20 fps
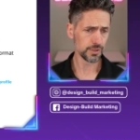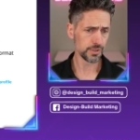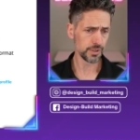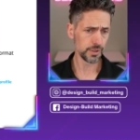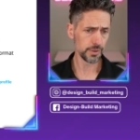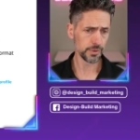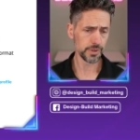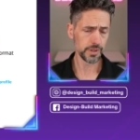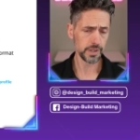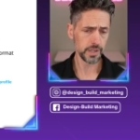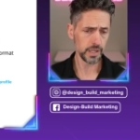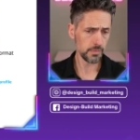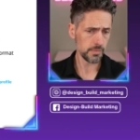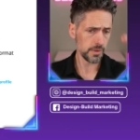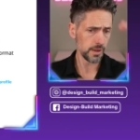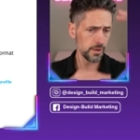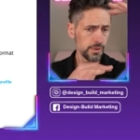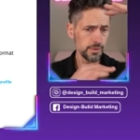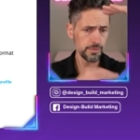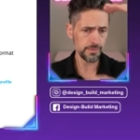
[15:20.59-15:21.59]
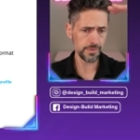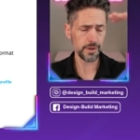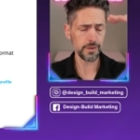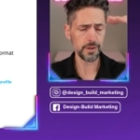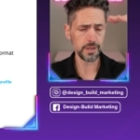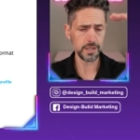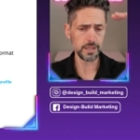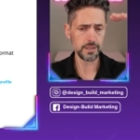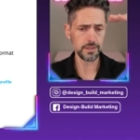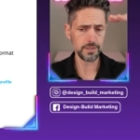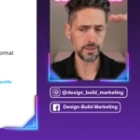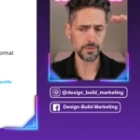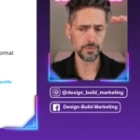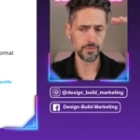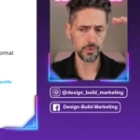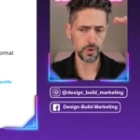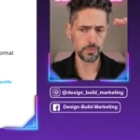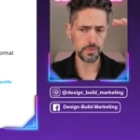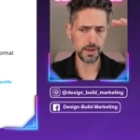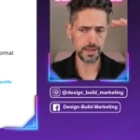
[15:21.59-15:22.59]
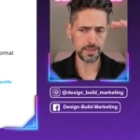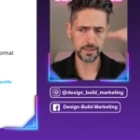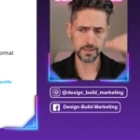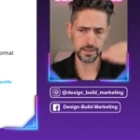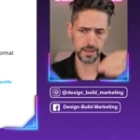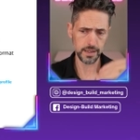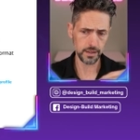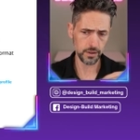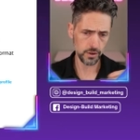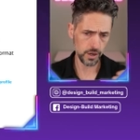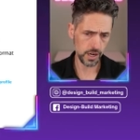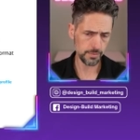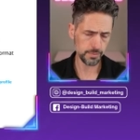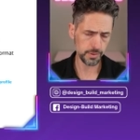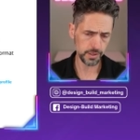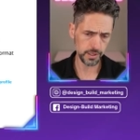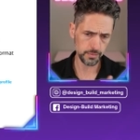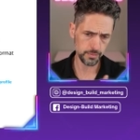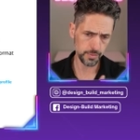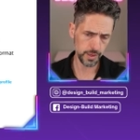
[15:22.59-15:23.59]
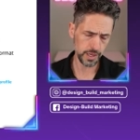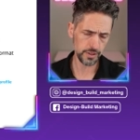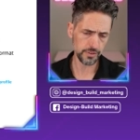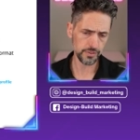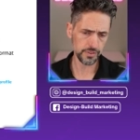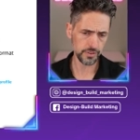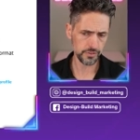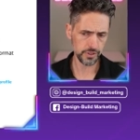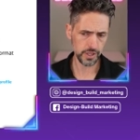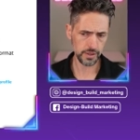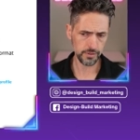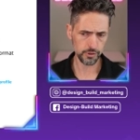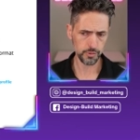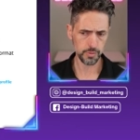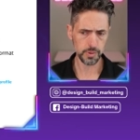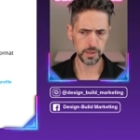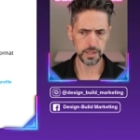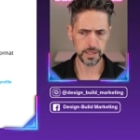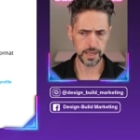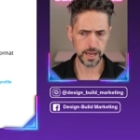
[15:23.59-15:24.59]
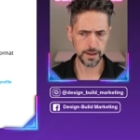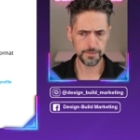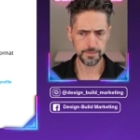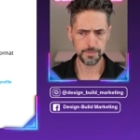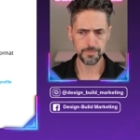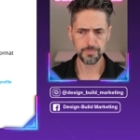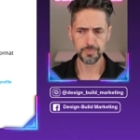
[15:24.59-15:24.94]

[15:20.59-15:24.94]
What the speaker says: to you in an email in a very easy format to kind of copy and paste and save as a PDF.